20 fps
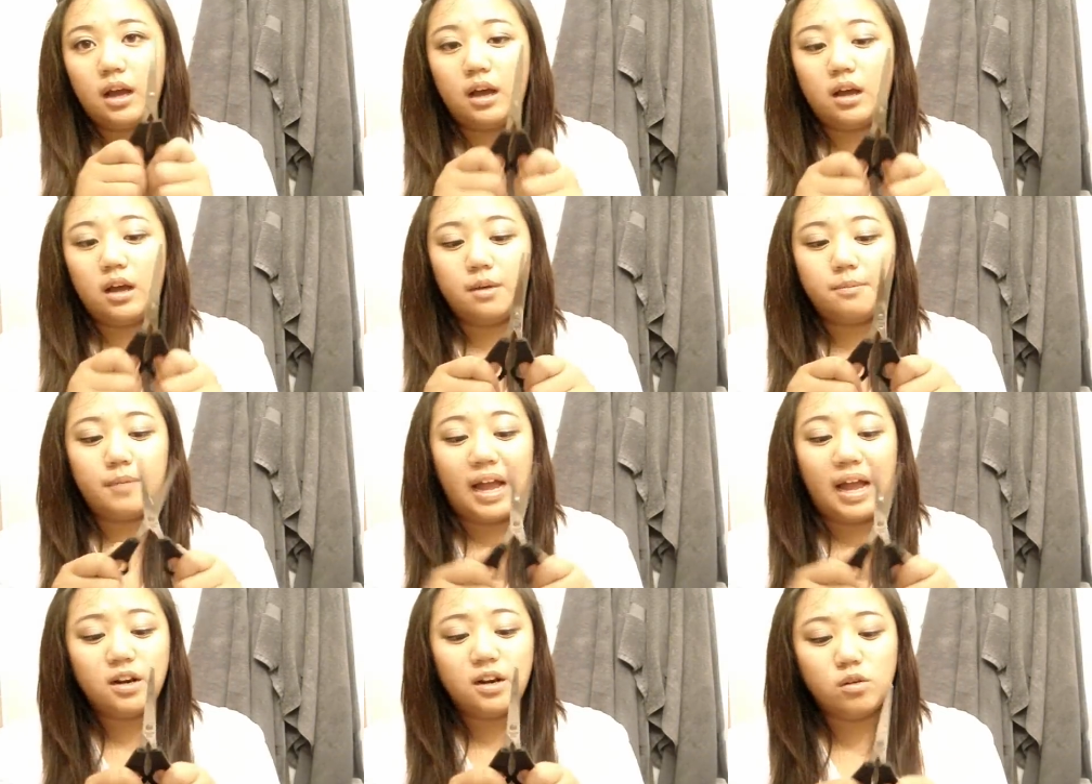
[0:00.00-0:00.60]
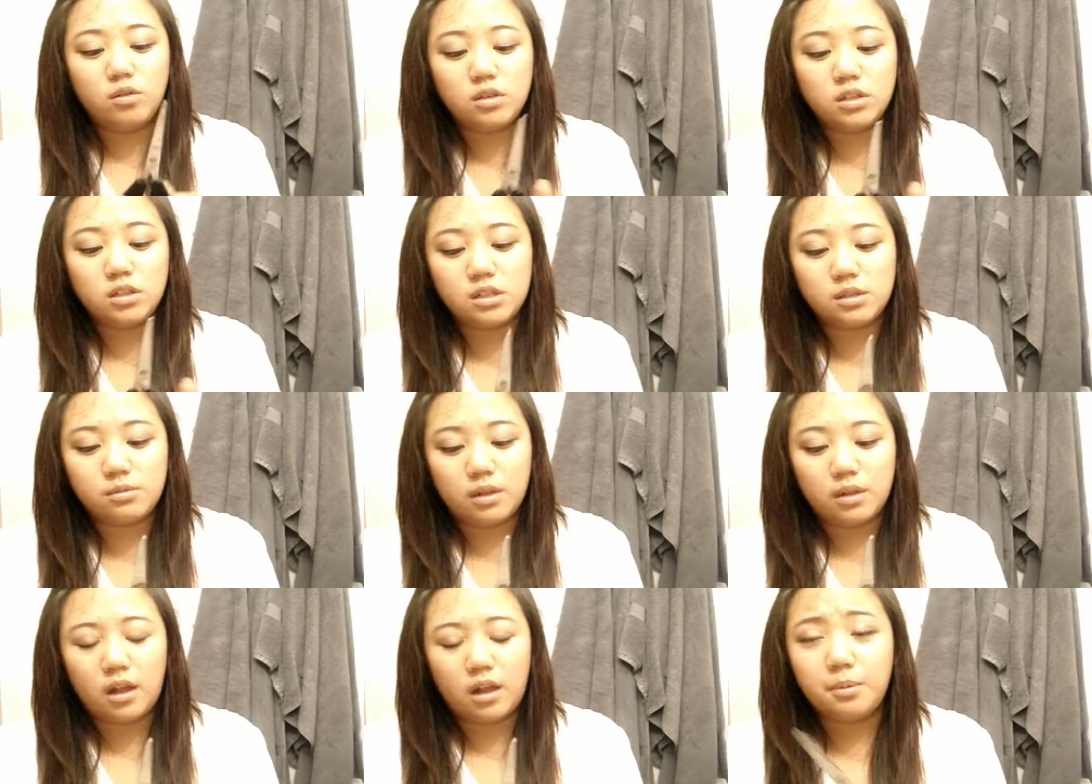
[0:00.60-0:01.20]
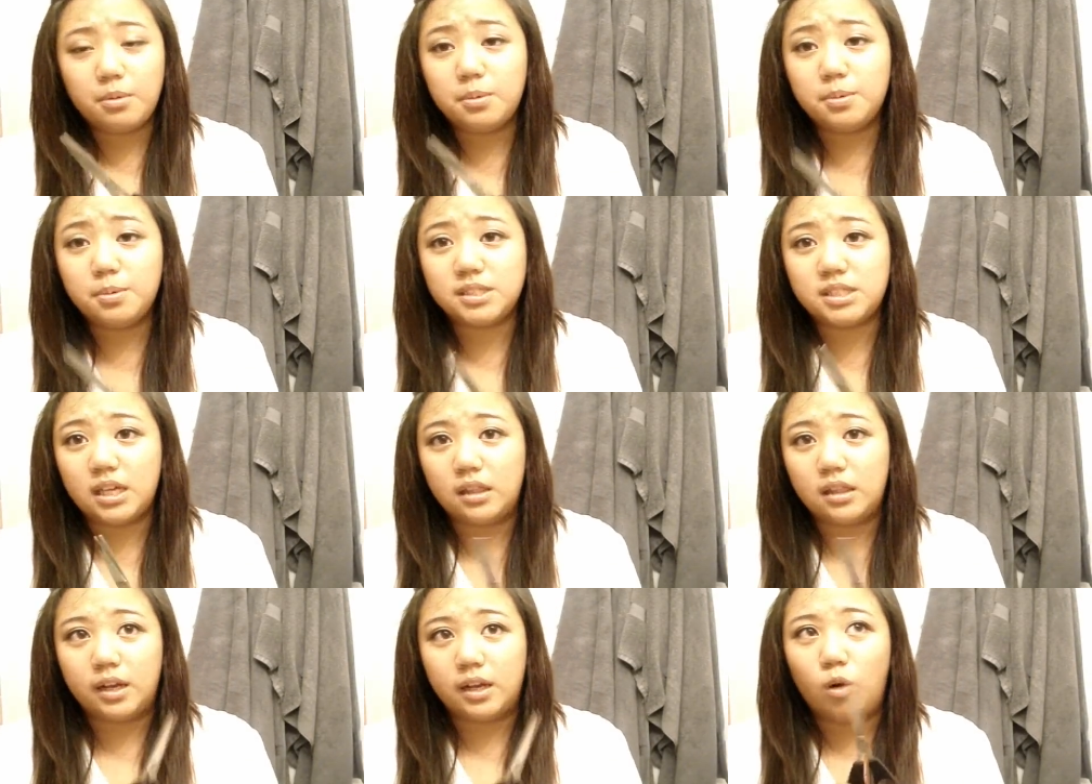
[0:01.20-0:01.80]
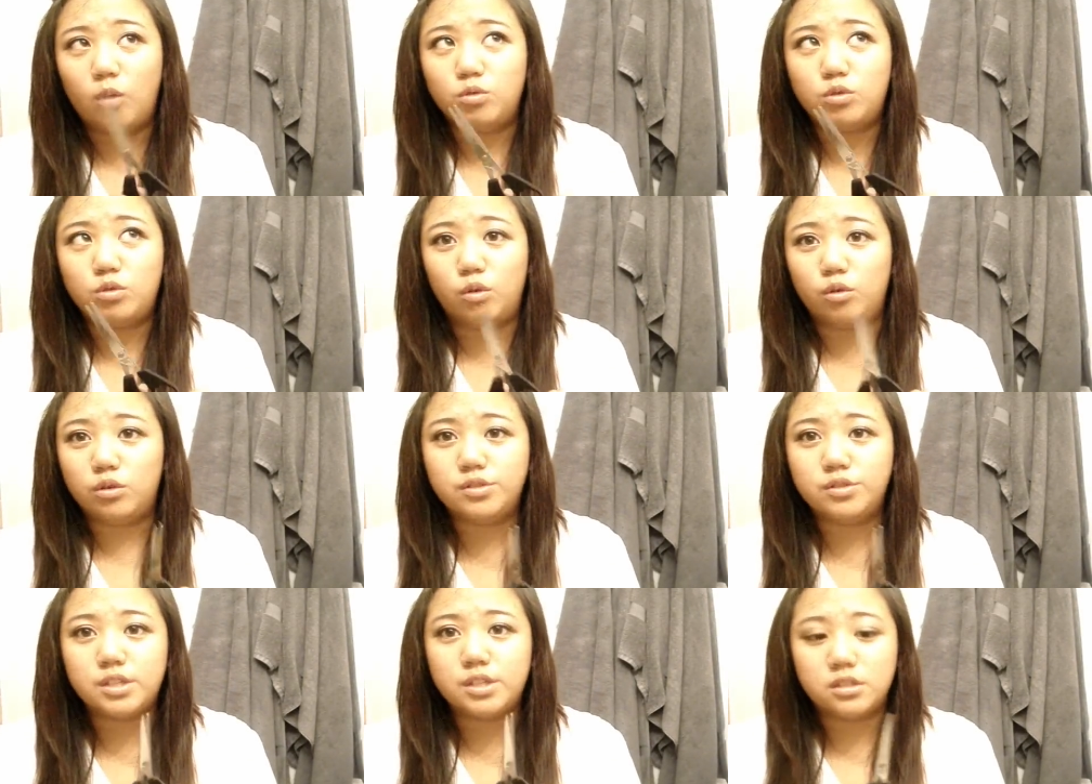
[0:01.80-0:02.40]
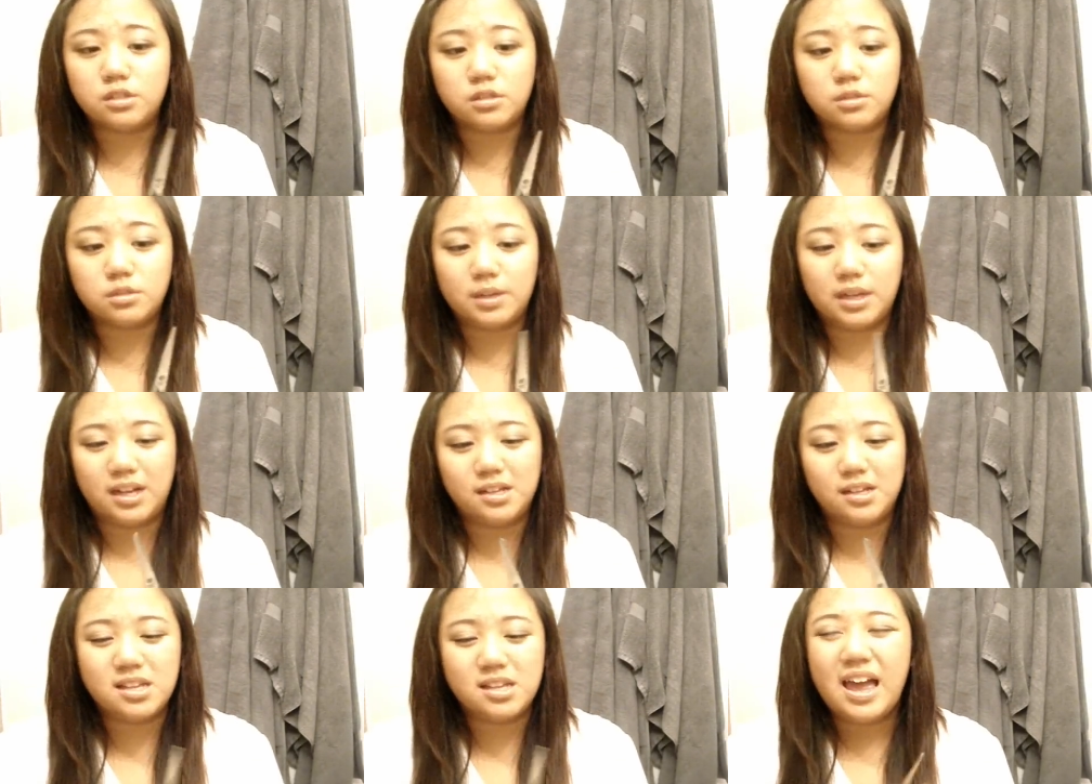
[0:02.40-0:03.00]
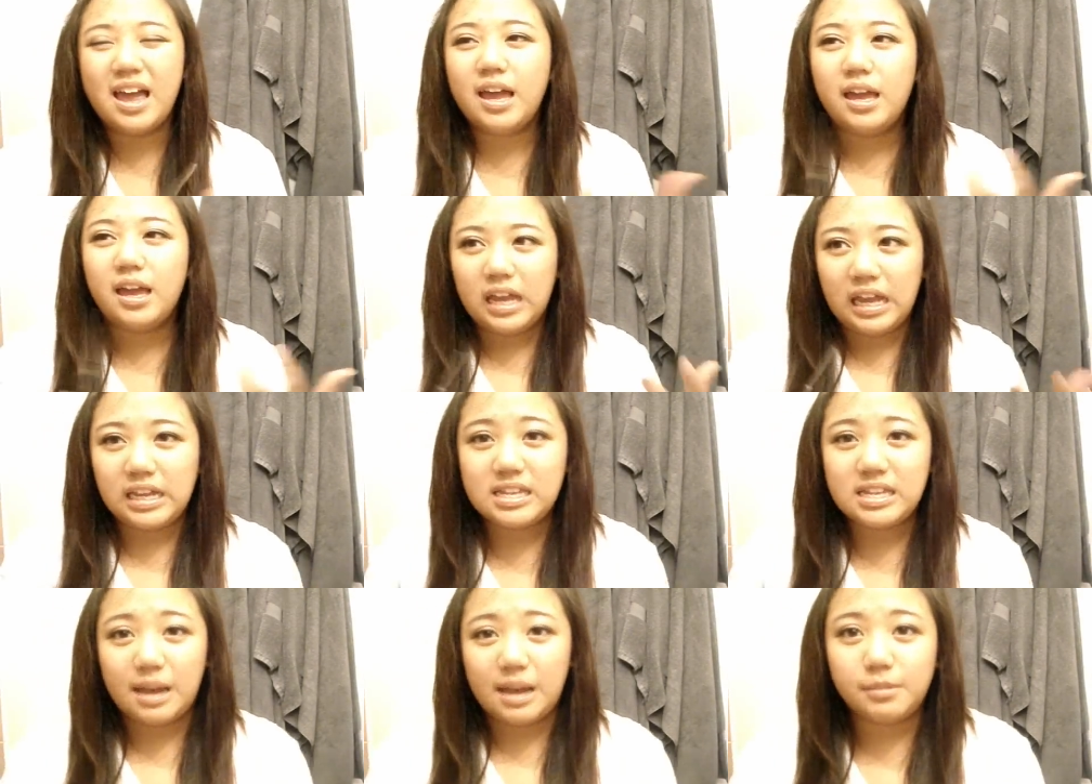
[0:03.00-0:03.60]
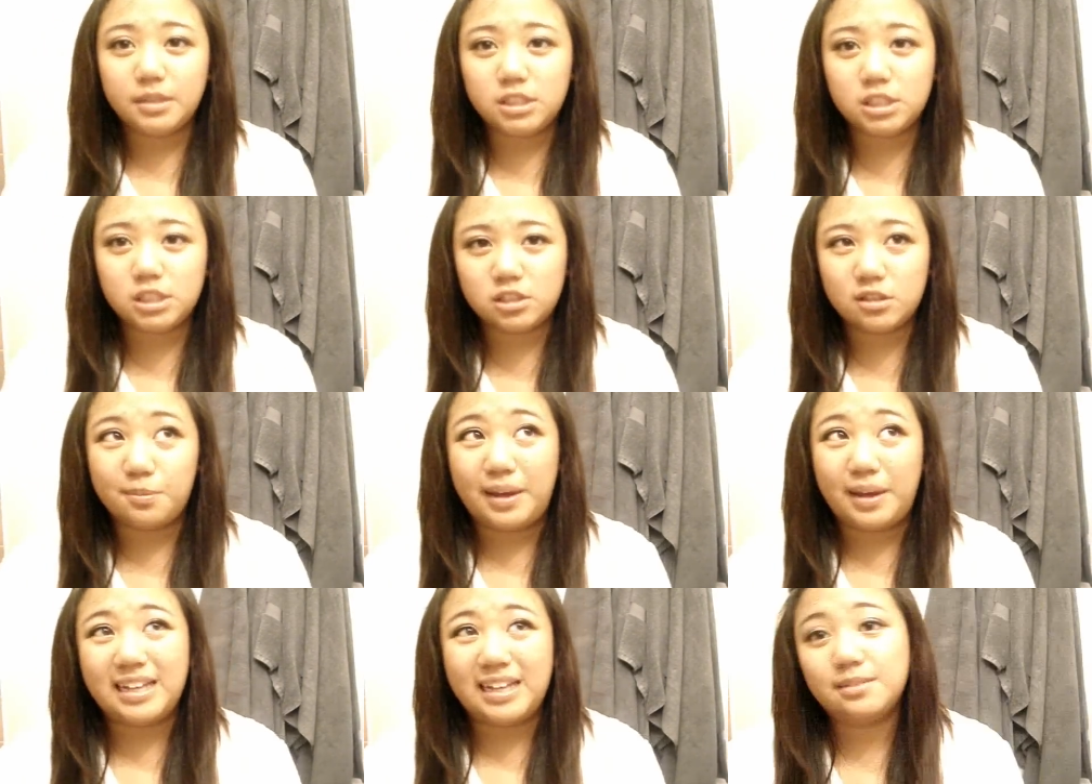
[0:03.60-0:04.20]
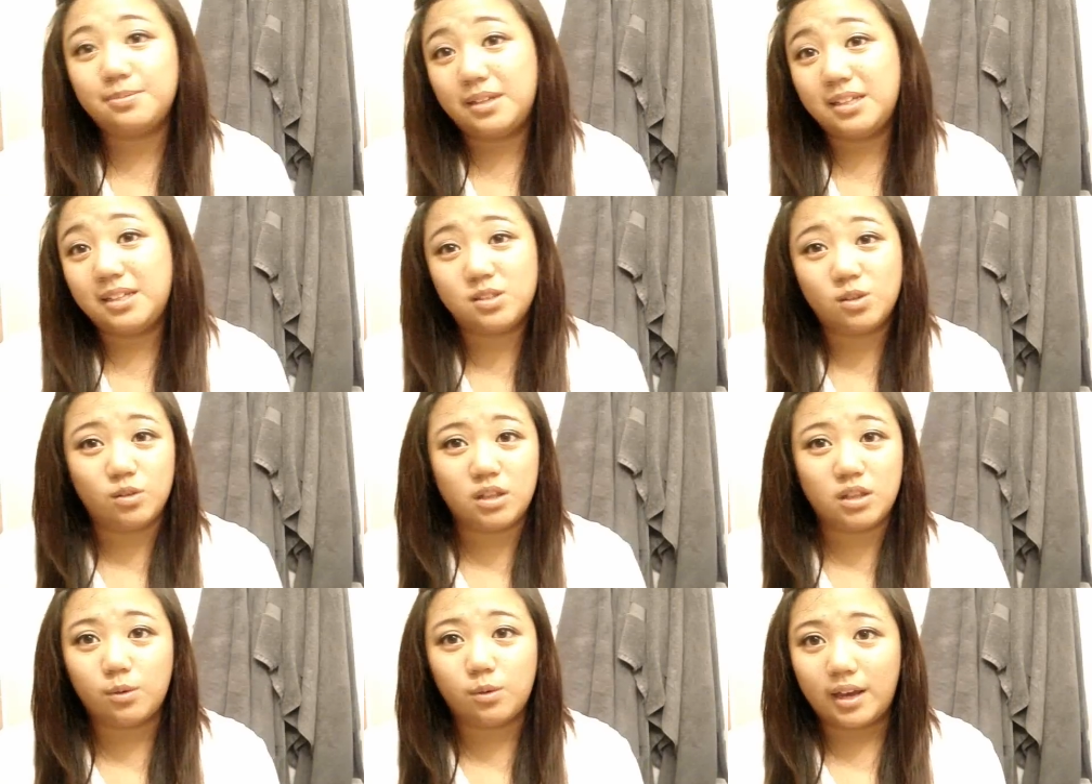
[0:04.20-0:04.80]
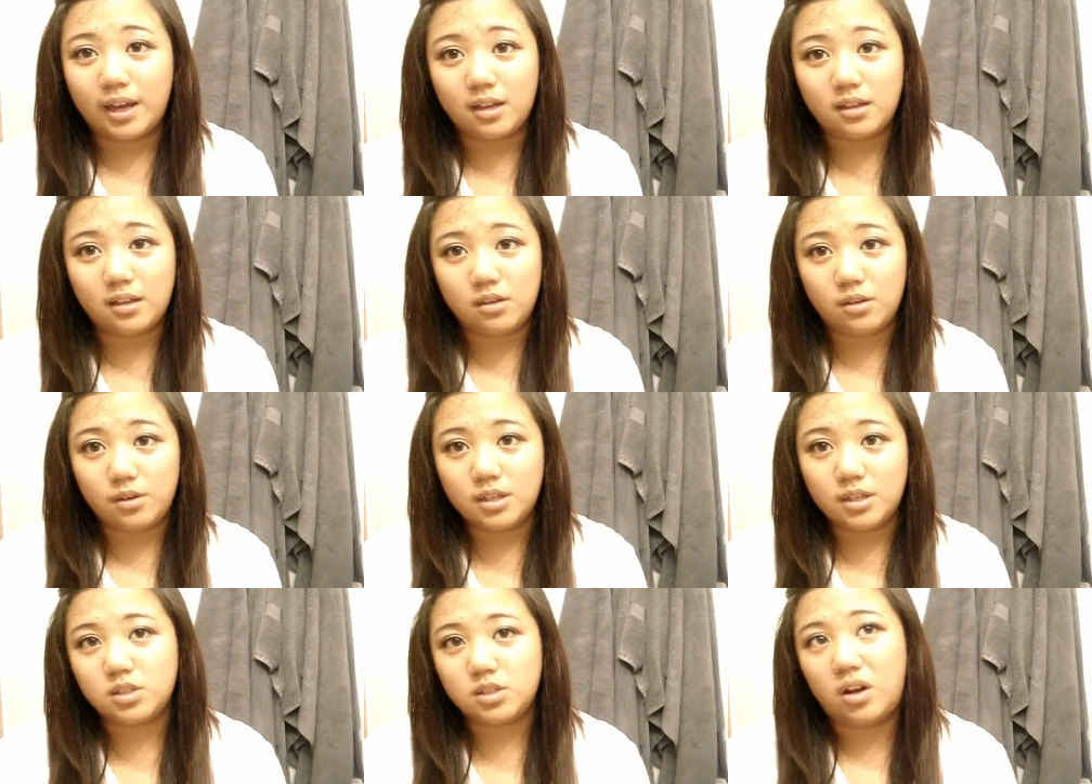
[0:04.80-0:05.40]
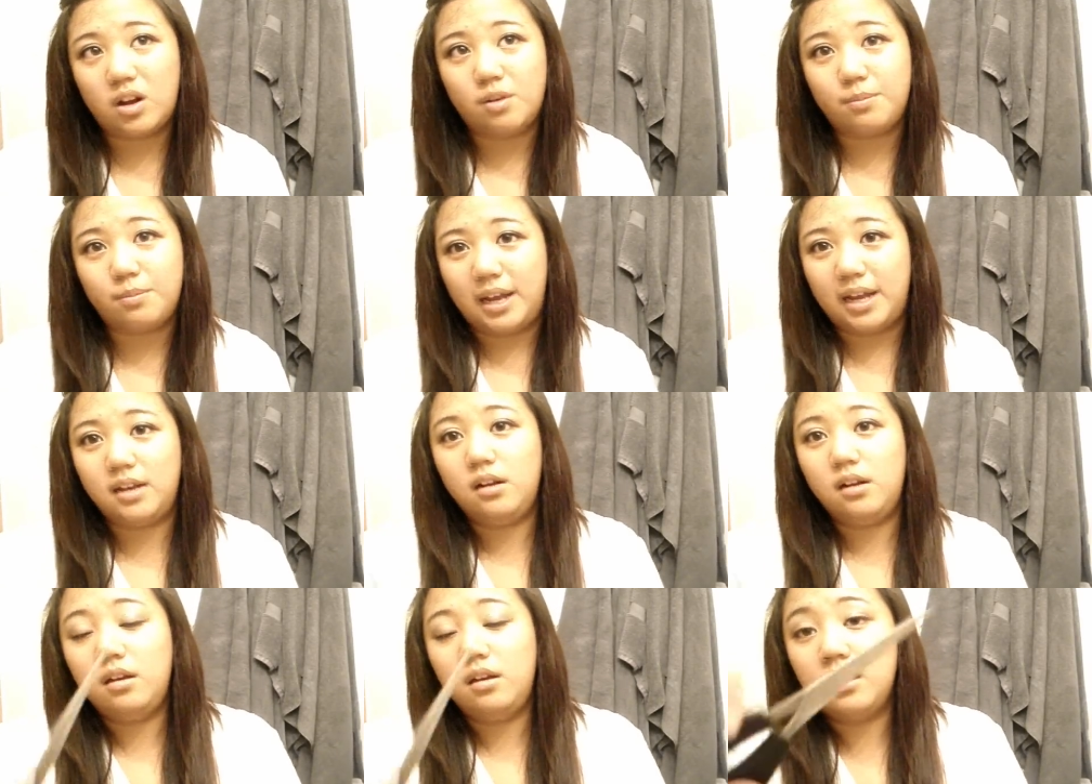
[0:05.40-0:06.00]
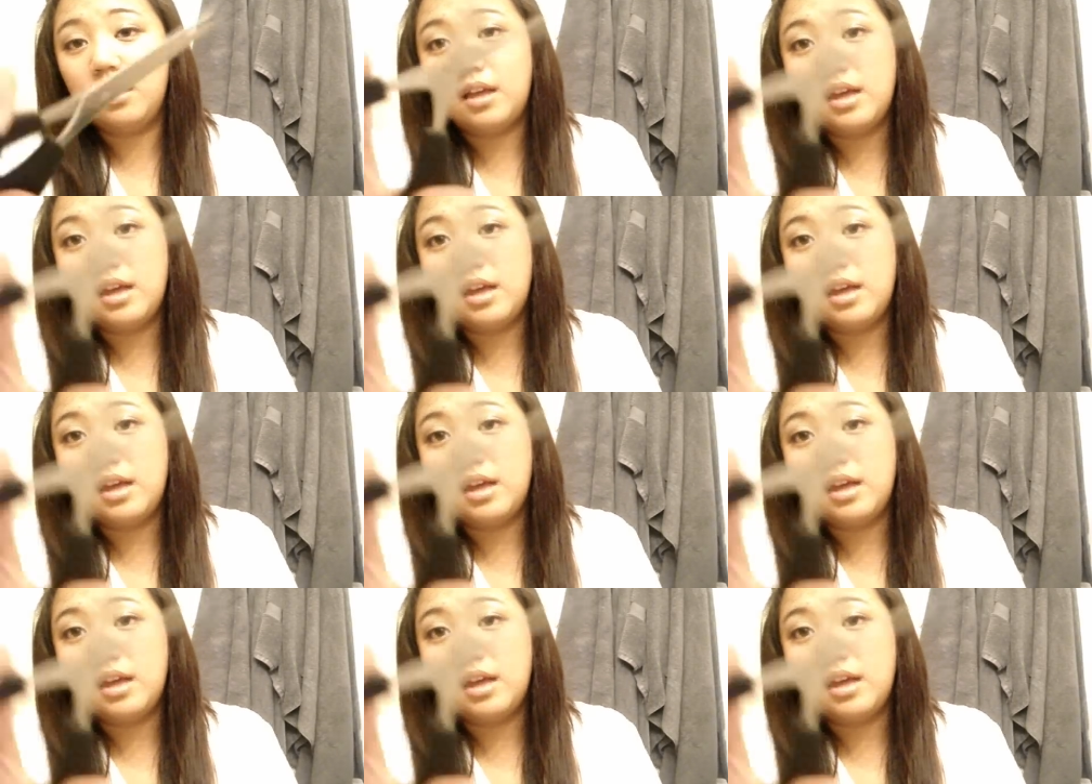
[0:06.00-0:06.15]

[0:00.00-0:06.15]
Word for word: Um, I know there's a lot of people say like, oh, don't use scissors because it damages your bangs, but it's the only way I can do it, so I don't mind.